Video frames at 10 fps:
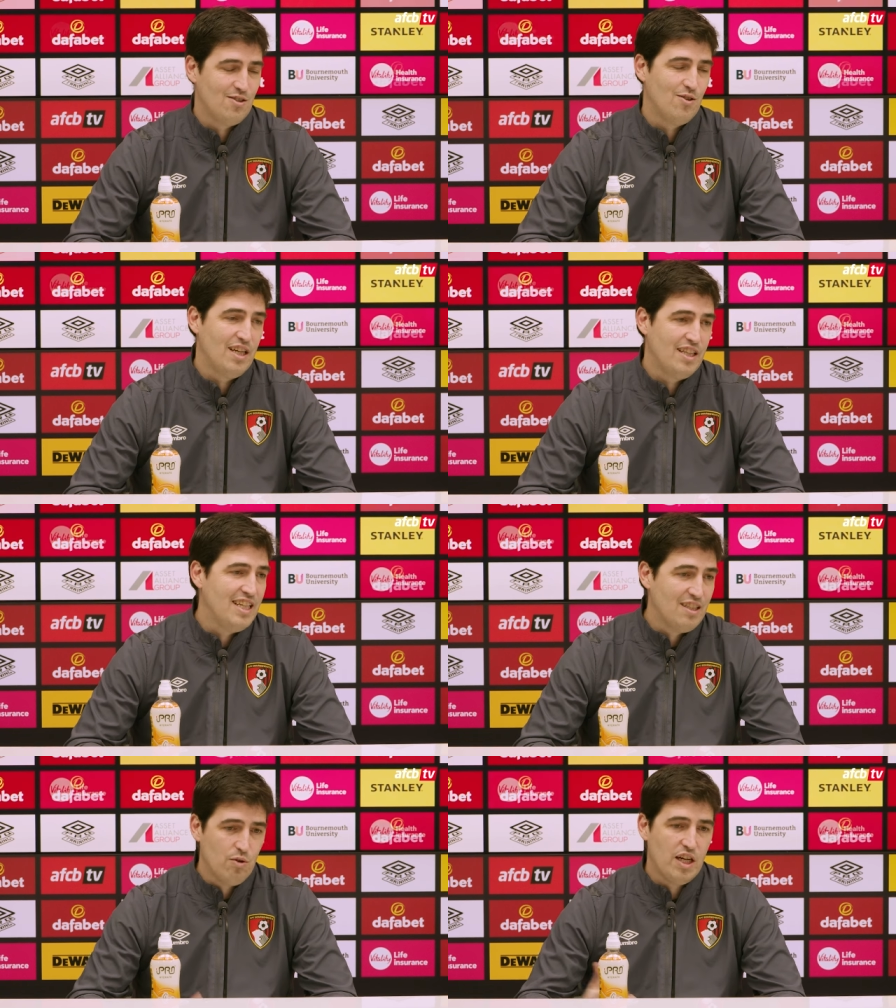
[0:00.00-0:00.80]
No, at
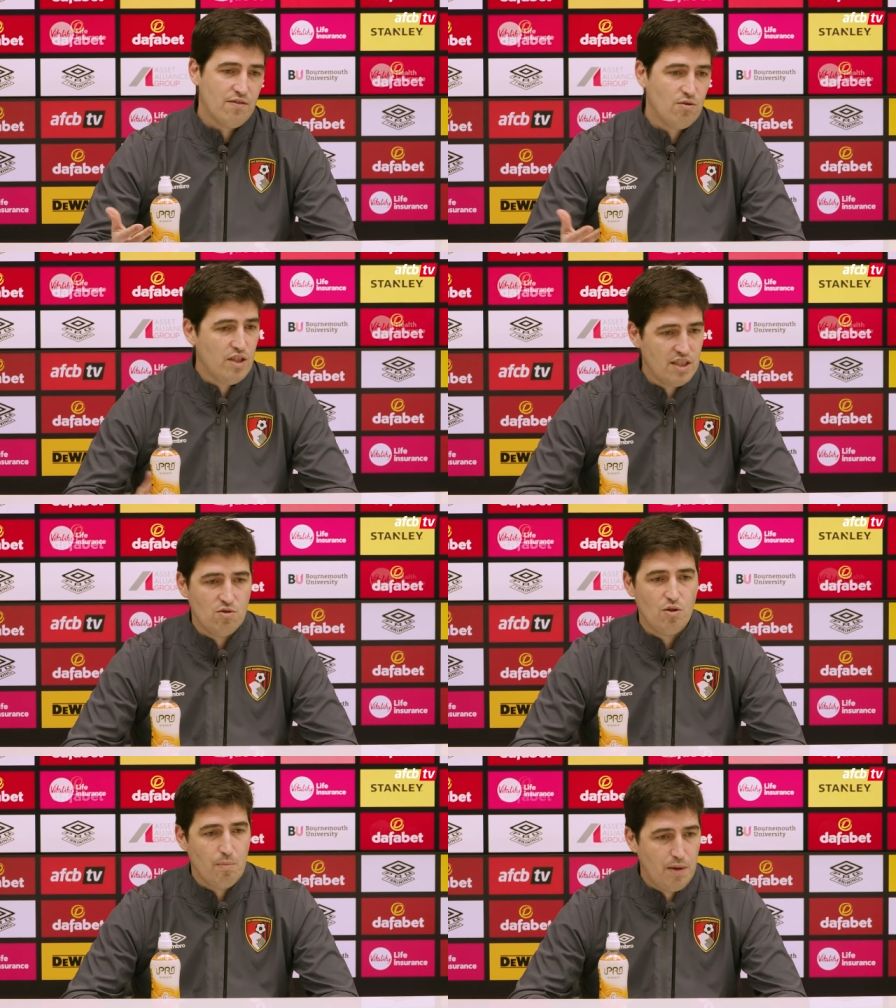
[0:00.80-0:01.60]
the end, we have to listen
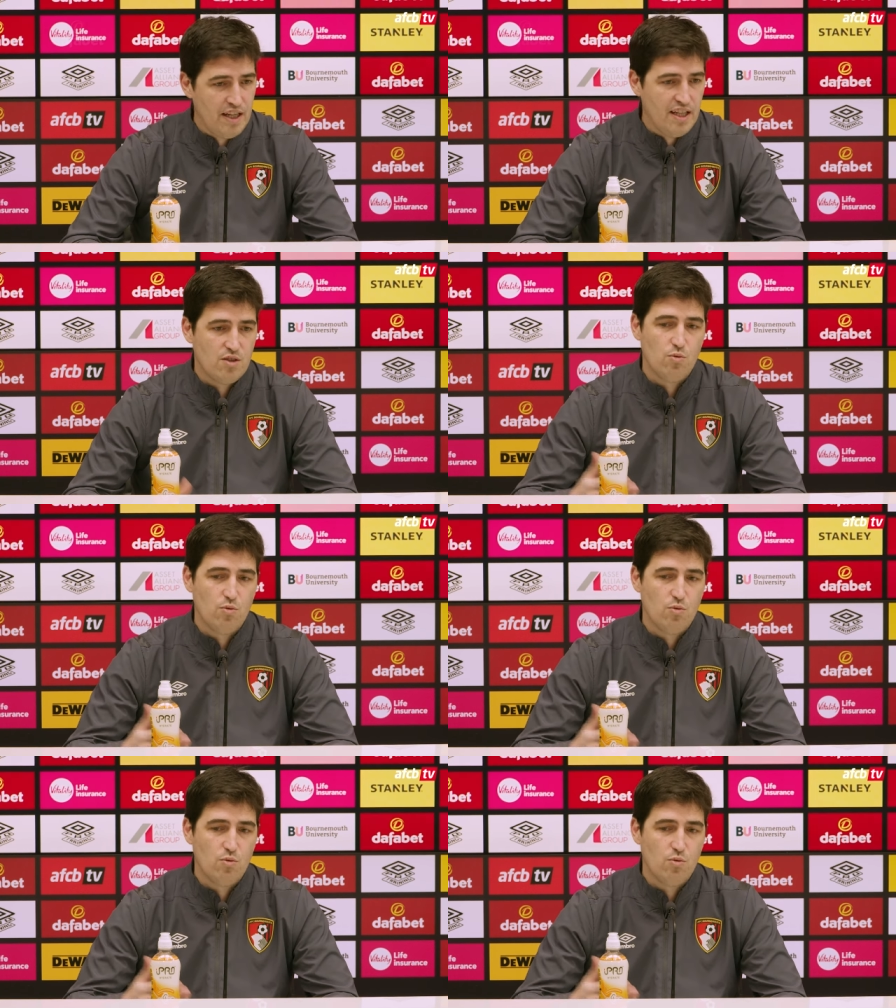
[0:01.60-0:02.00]
to the players,